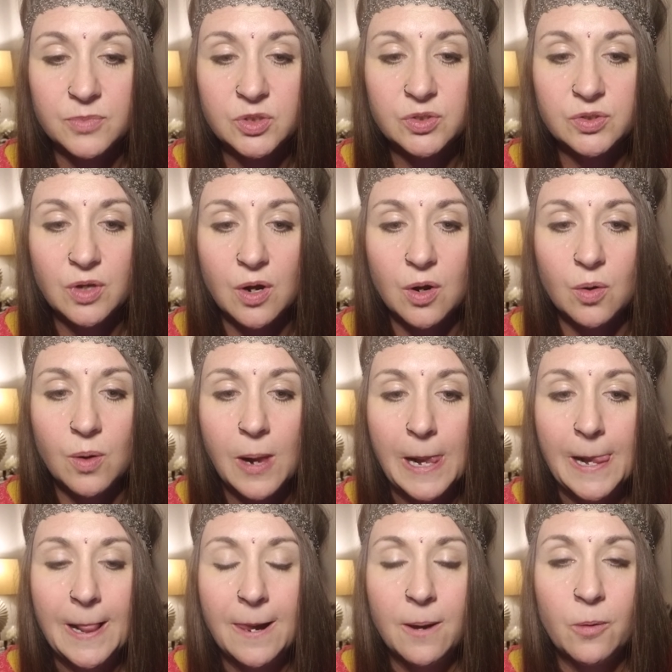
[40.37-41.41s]
So,
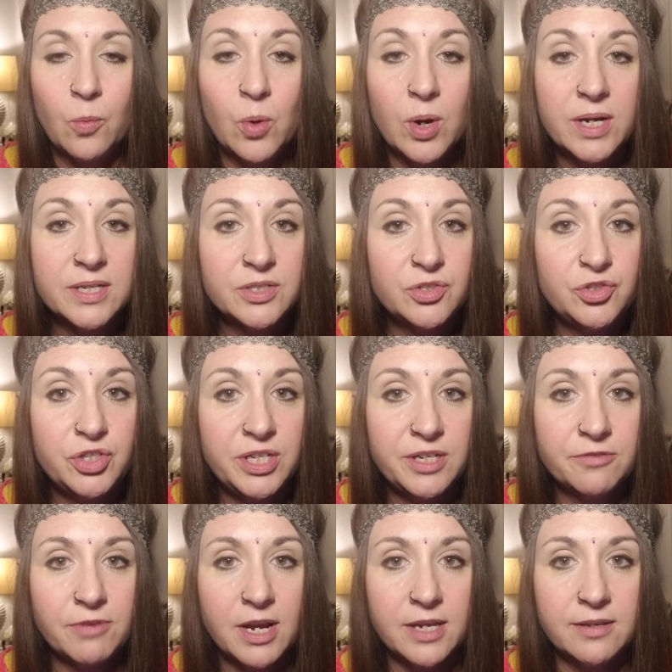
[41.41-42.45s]
what is gene
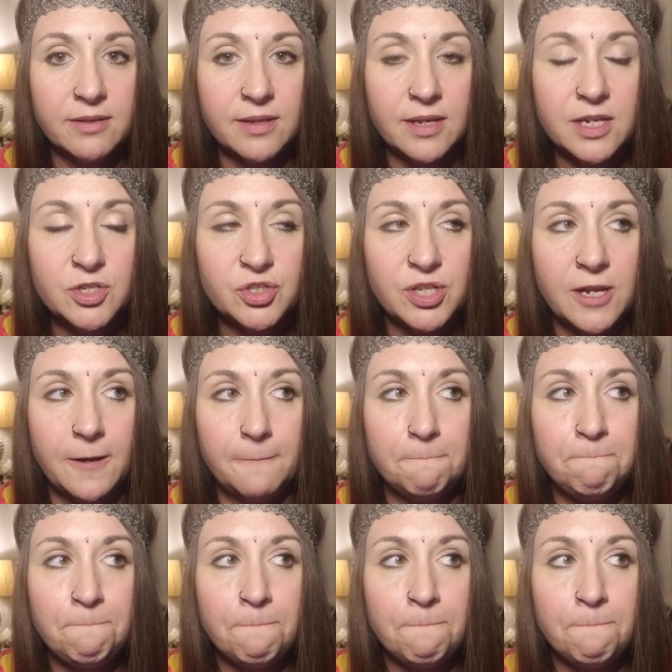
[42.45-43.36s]
regulation?